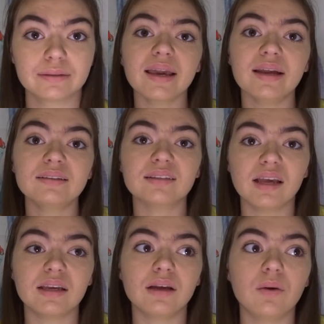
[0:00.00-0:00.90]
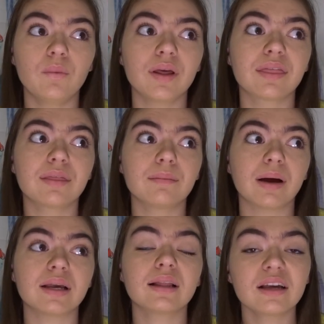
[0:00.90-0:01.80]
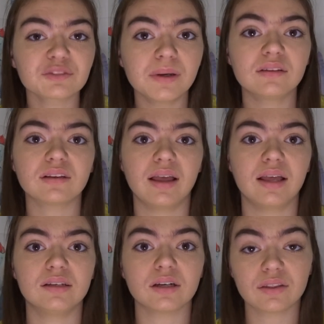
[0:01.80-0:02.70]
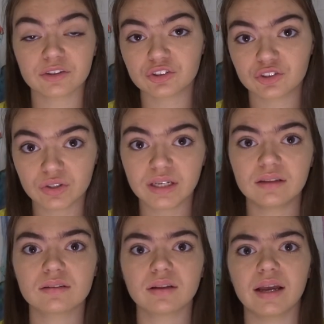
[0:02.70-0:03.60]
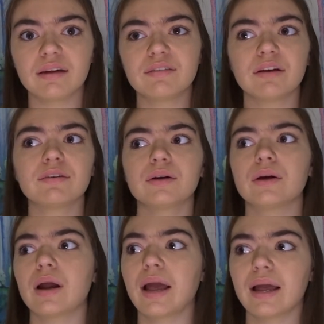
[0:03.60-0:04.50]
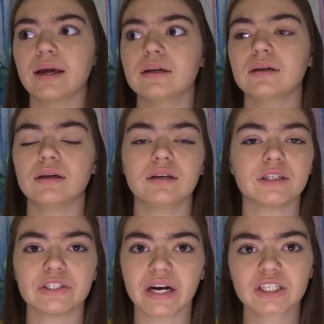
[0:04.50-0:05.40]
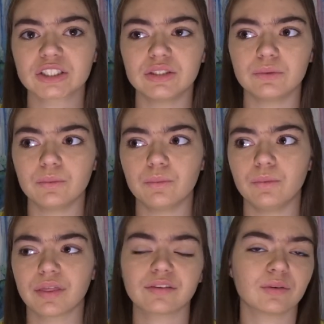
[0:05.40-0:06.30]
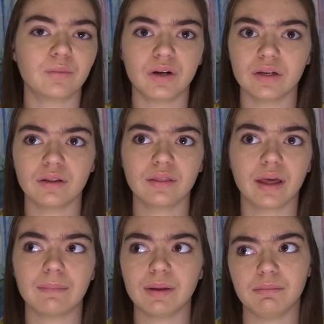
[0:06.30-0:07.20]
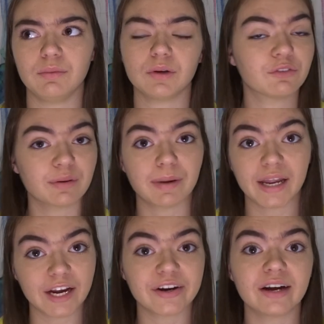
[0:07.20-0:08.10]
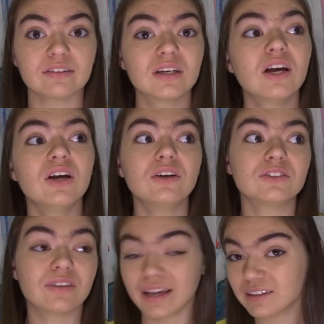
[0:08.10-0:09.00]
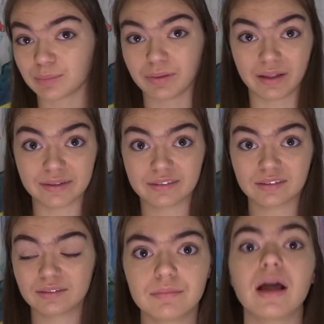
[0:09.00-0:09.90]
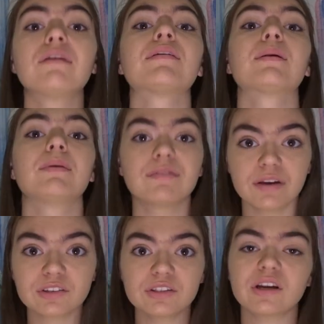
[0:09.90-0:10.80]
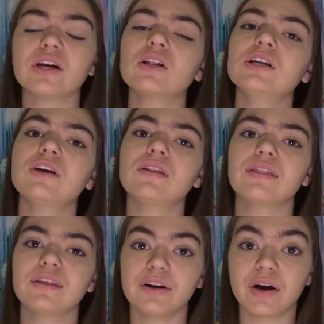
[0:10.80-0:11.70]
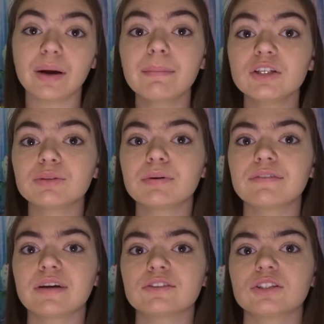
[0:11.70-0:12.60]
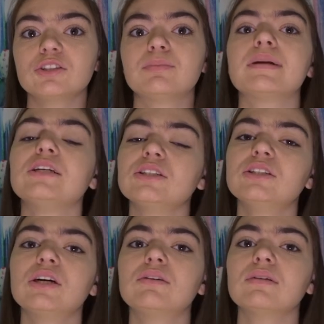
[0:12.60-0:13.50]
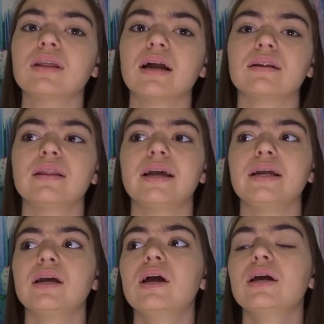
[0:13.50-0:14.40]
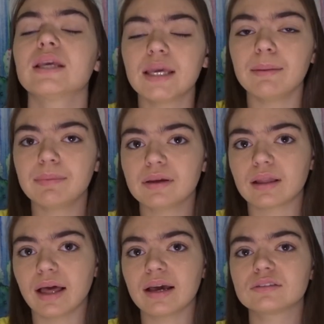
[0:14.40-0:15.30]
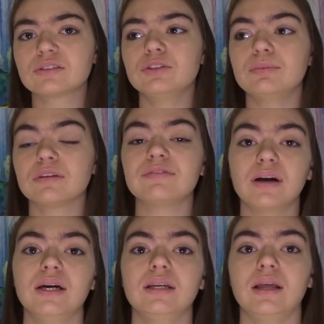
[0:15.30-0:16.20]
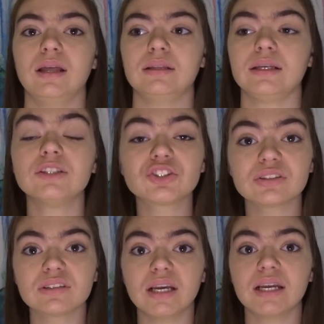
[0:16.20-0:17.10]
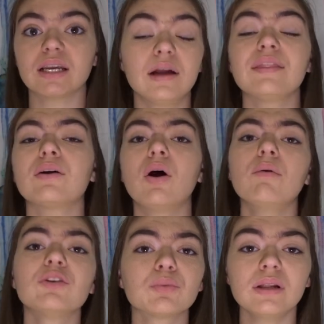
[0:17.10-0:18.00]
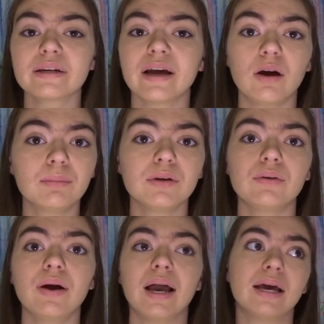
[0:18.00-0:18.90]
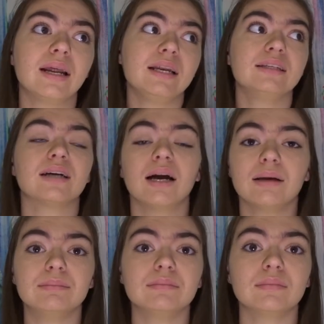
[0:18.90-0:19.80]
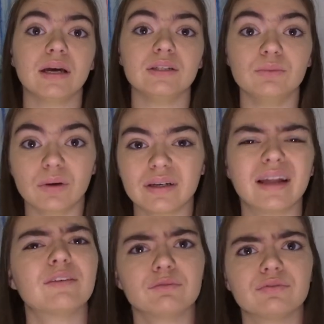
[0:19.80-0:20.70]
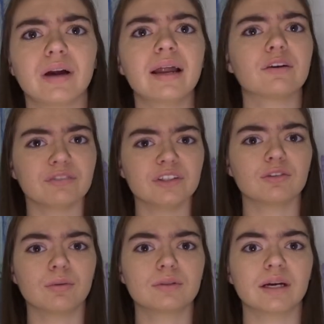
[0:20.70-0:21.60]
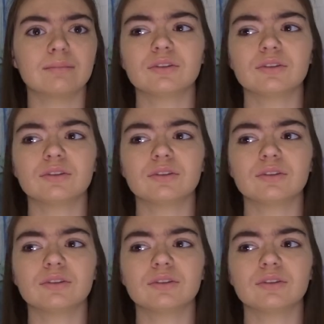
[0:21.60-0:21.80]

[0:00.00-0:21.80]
I can say with my classmates and other students I have never had an interaction with someone that made me want to rip my hair out so that's a plus. Now for the professors, I only know the theater art major professors, but I do know that they keep the class super fun and interesting and they're always willing to help you at any time that you want at a, at a reasonable time.